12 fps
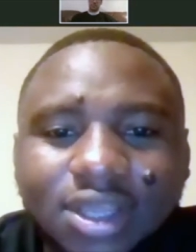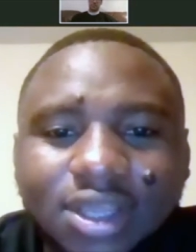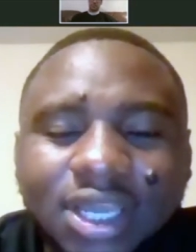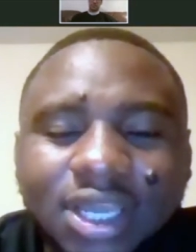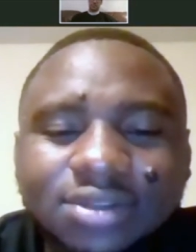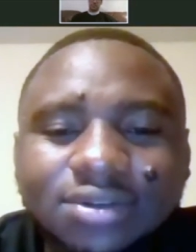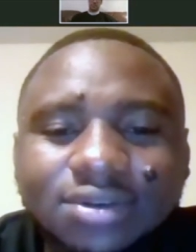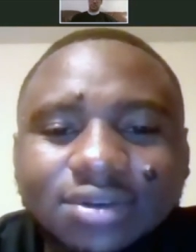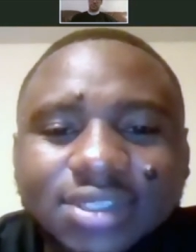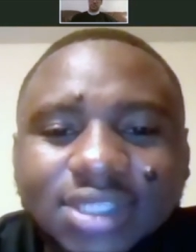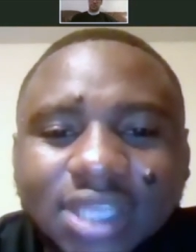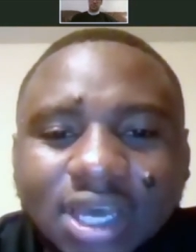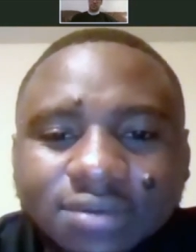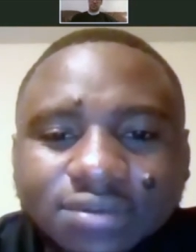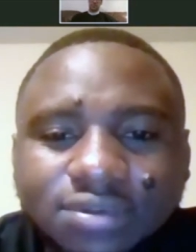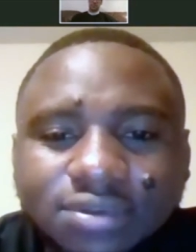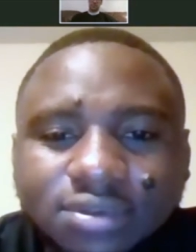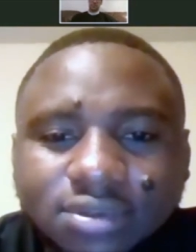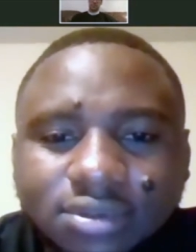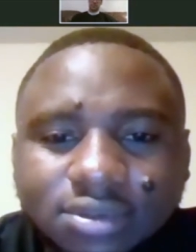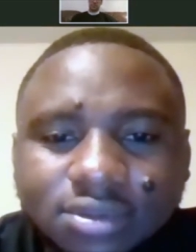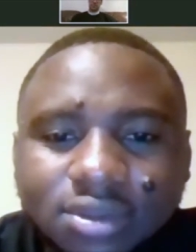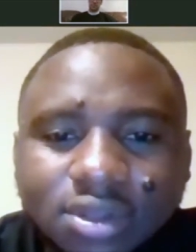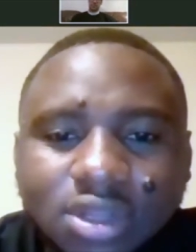get to know stuff.
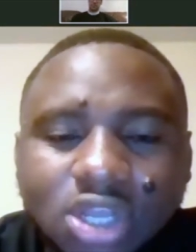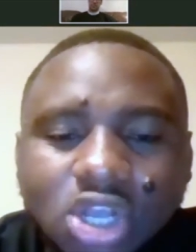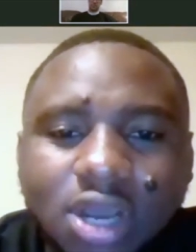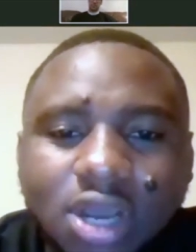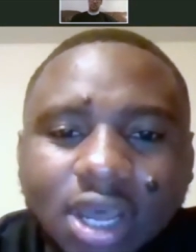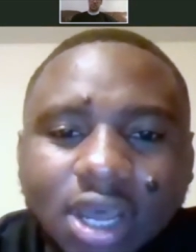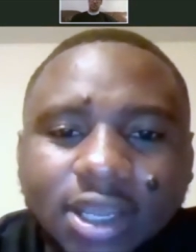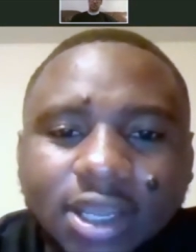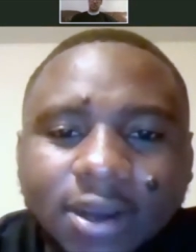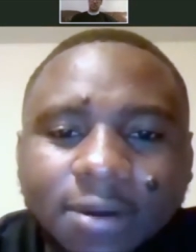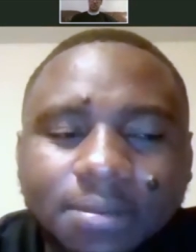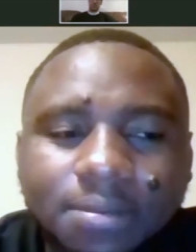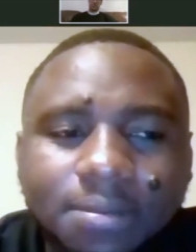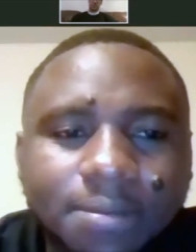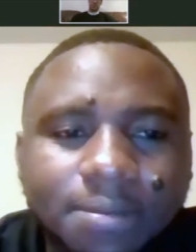And um,